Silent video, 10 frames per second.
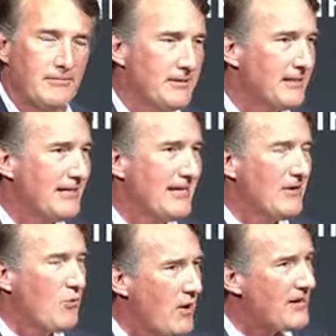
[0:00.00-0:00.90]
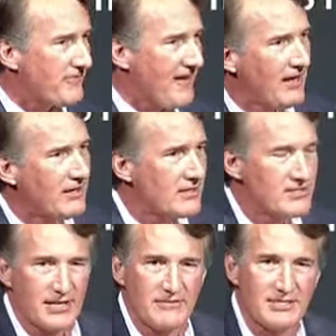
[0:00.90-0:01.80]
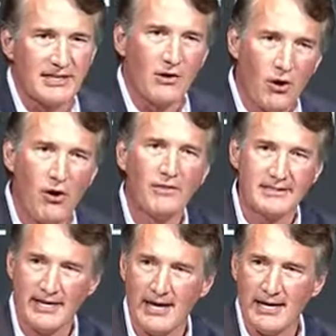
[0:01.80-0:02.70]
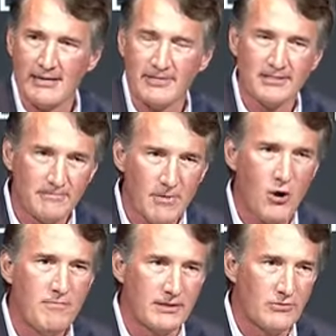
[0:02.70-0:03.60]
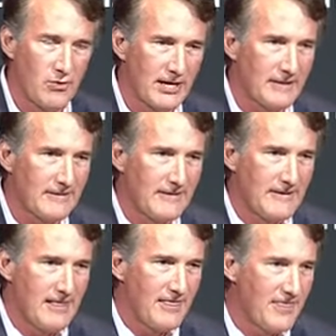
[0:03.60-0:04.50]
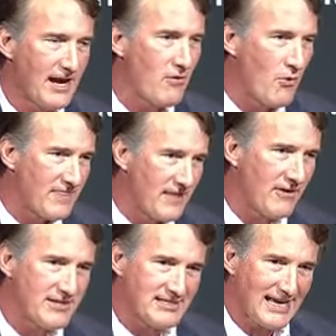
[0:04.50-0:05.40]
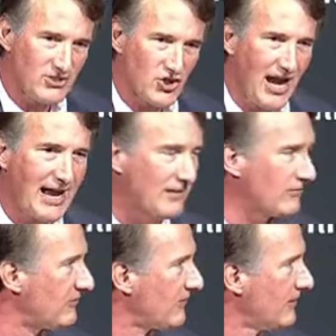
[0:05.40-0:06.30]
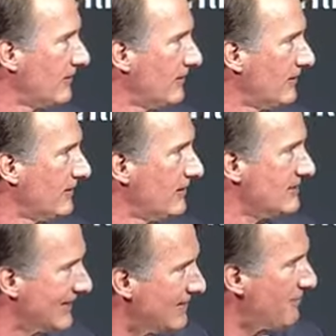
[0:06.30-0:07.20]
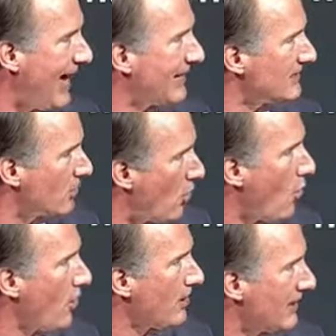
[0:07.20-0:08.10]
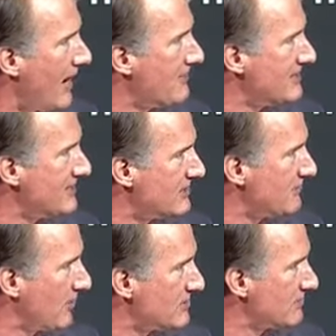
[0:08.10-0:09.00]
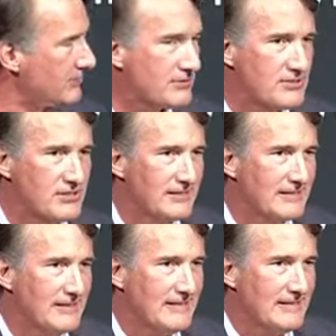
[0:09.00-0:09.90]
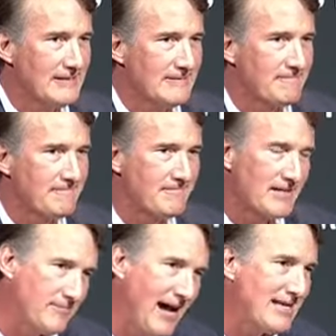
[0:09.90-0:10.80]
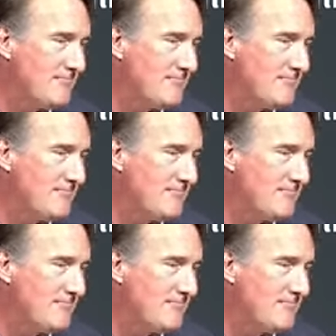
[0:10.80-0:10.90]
But what we found ourselves in all the time is a moment where when there is a chance to get back to core common sense principles, the Biden